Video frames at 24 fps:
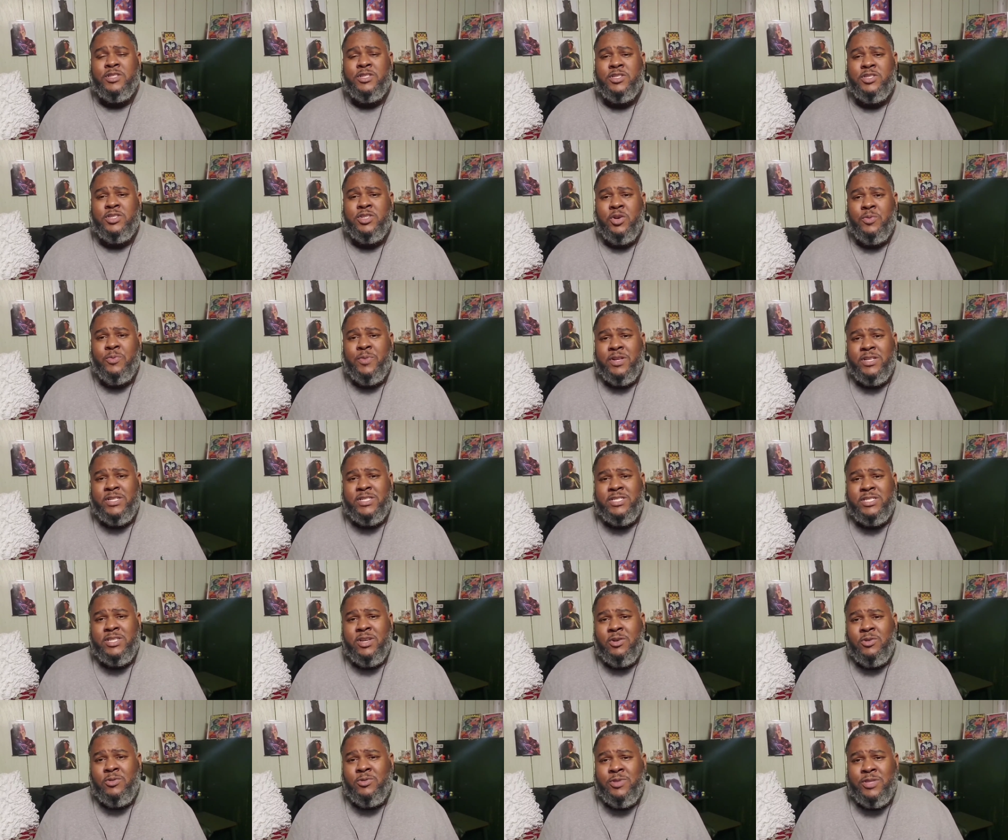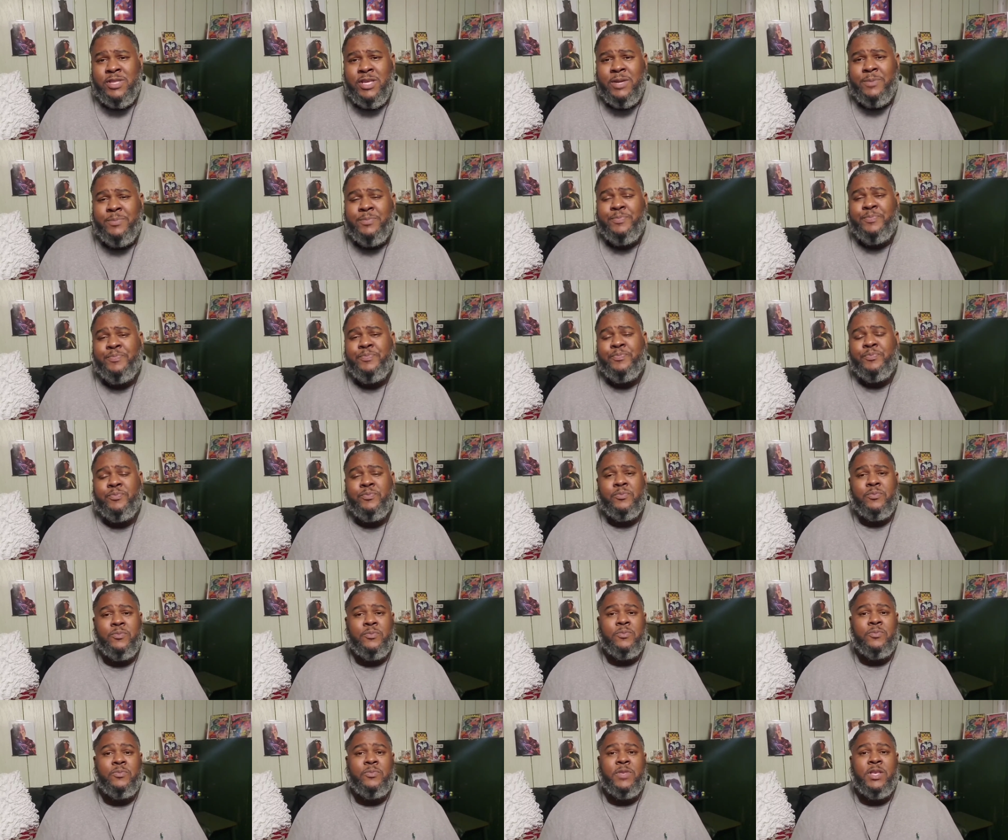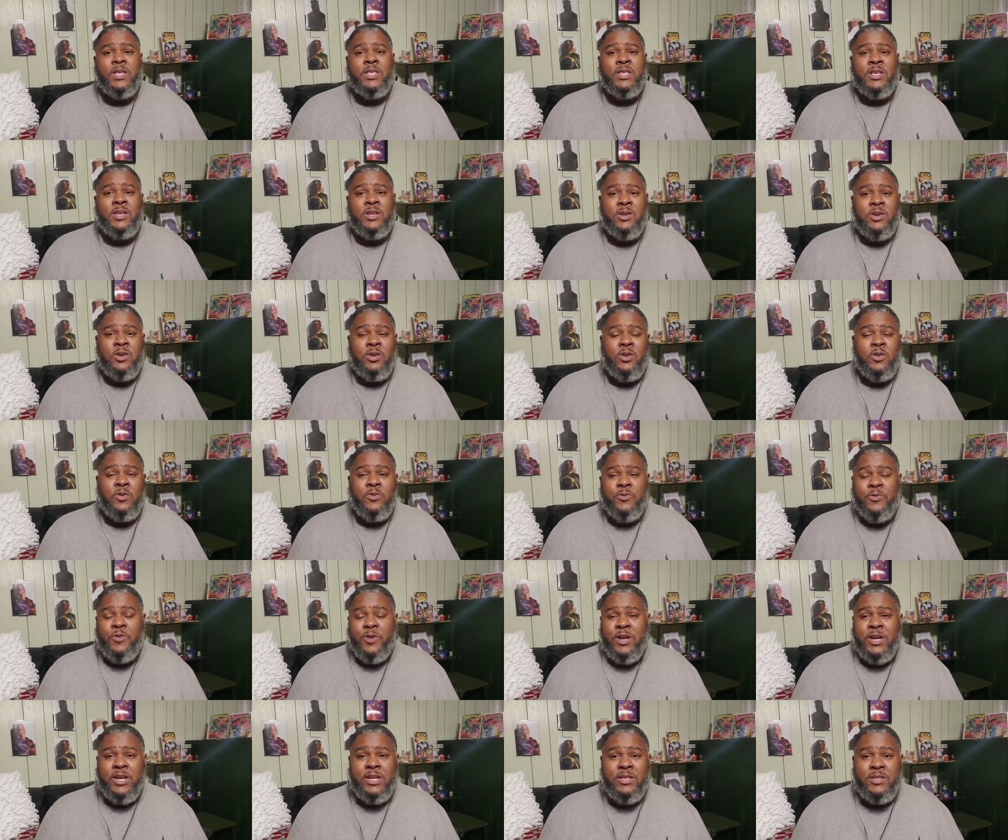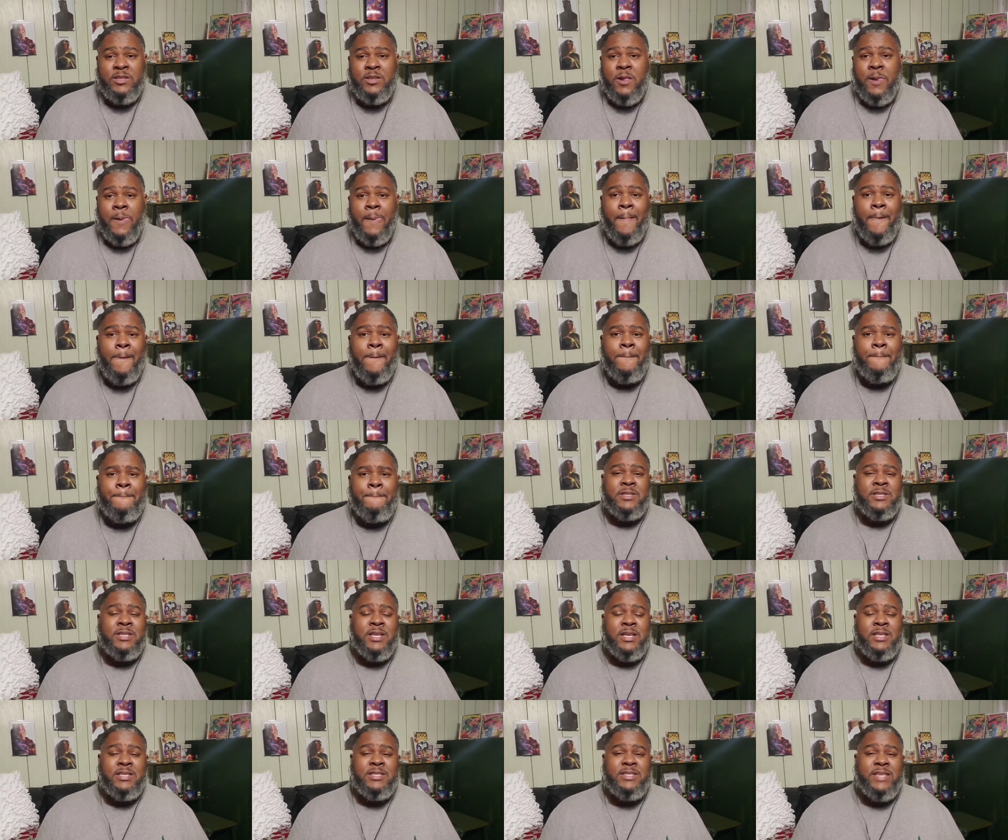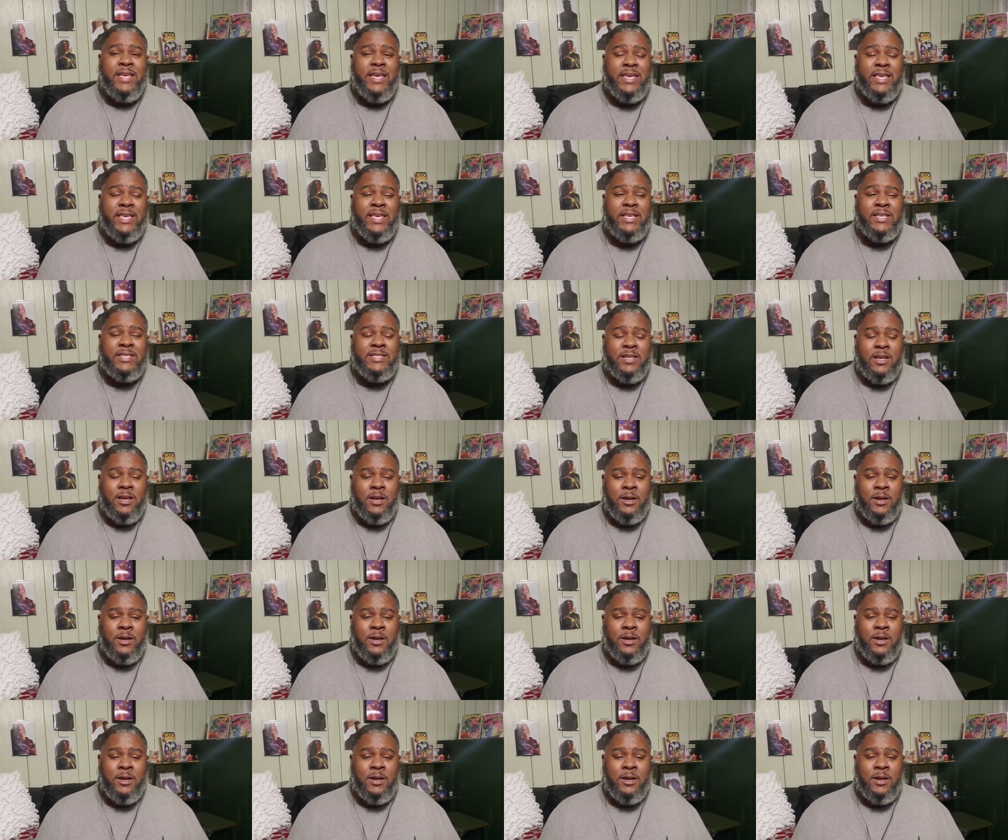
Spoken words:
So much so that the girlfriend doesn't take his